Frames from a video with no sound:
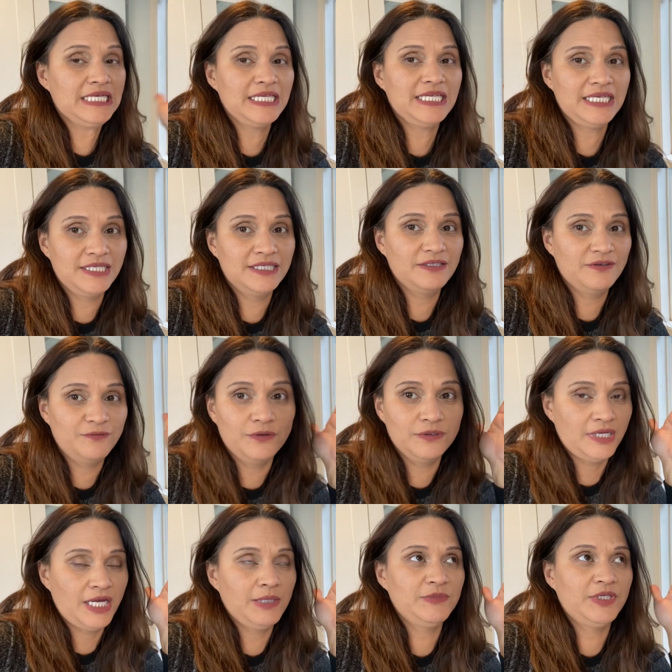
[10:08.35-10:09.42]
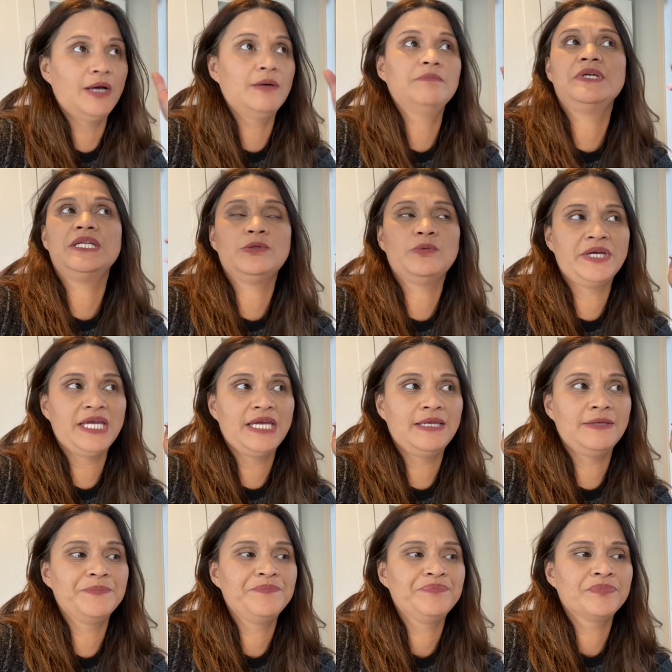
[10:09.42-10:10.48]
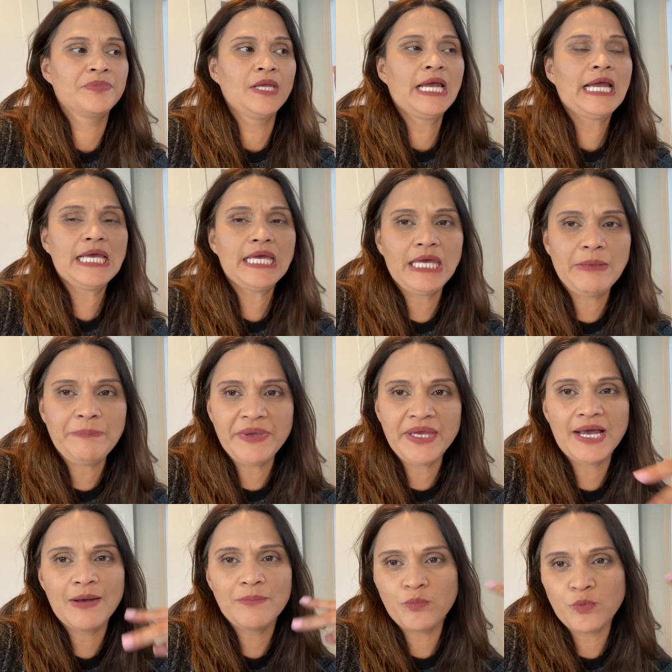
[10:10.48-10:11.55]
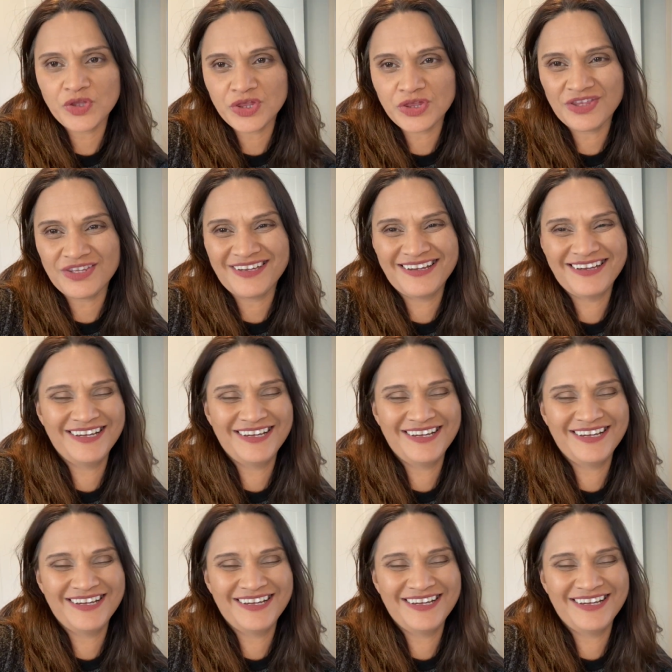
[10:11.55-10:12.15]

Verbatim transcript: it is a full-time job between keeping up with